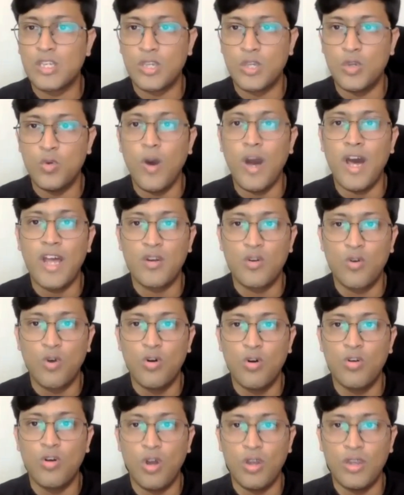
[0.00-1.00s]
QR
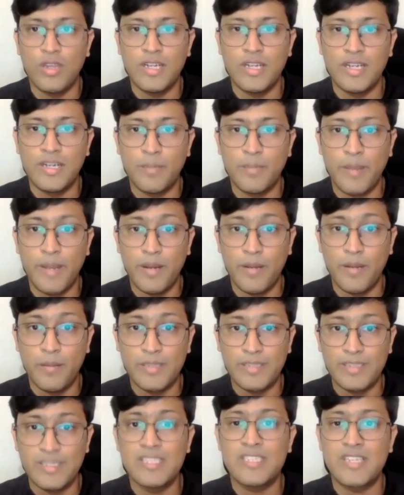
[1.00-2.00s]
code on the
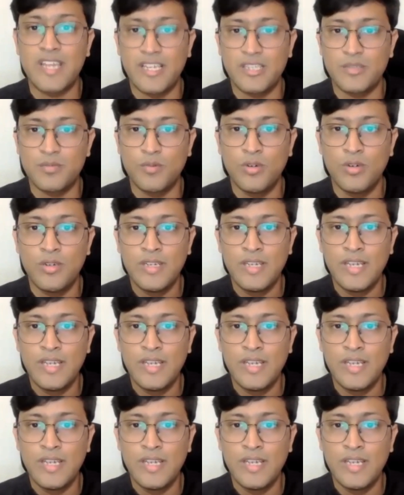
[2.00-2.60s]
business dashboard.